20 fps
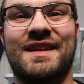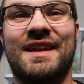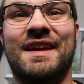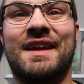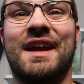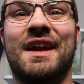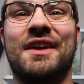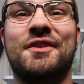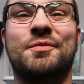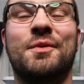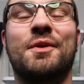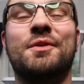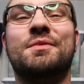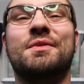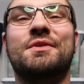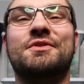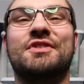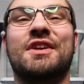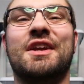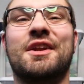Hey guys, welcome
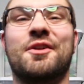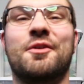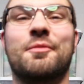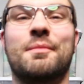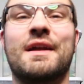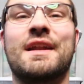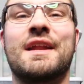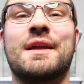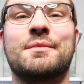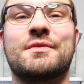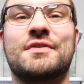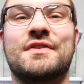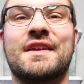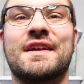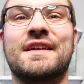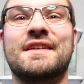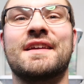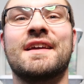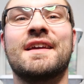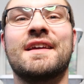to the channel. My name is
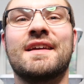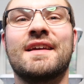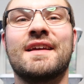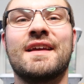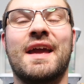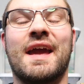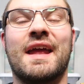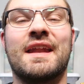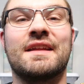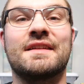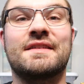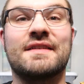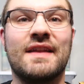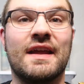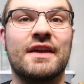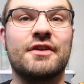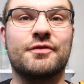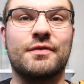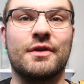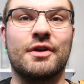Nick, and in
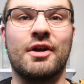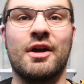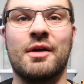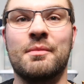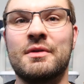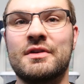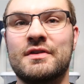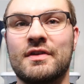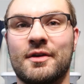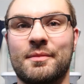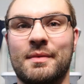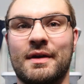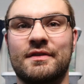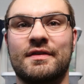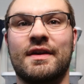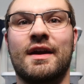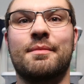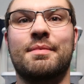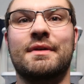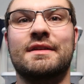today's video I'm going to talk about
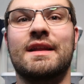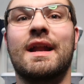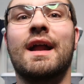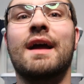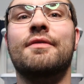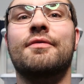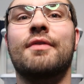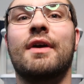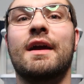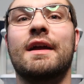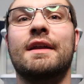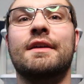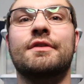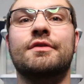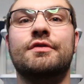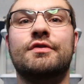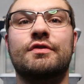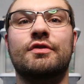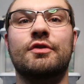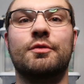a topic that I
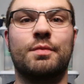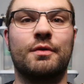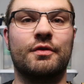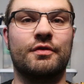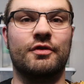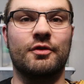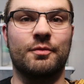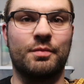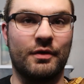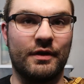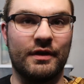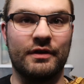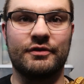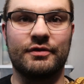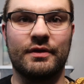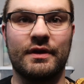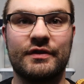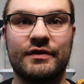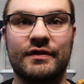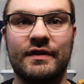find super
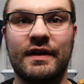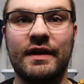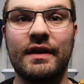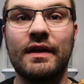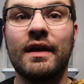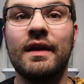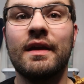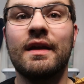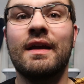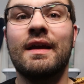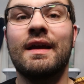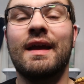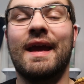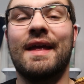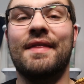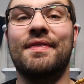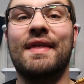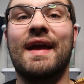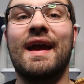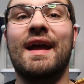interesting,
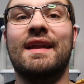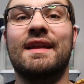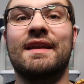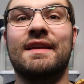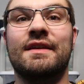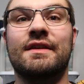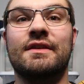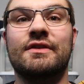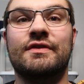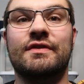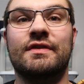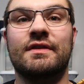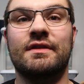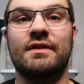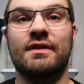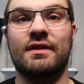and that is